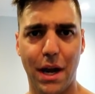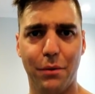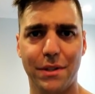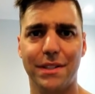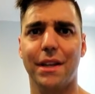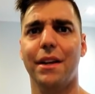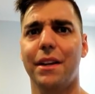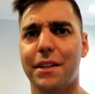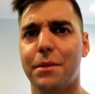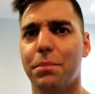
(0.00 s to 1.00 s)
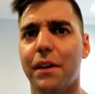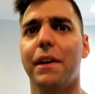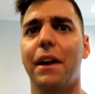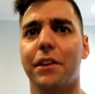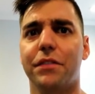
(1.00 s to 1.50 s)
I would say. It's above
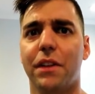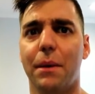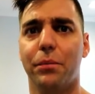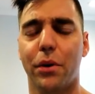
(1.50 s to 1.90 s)
average flop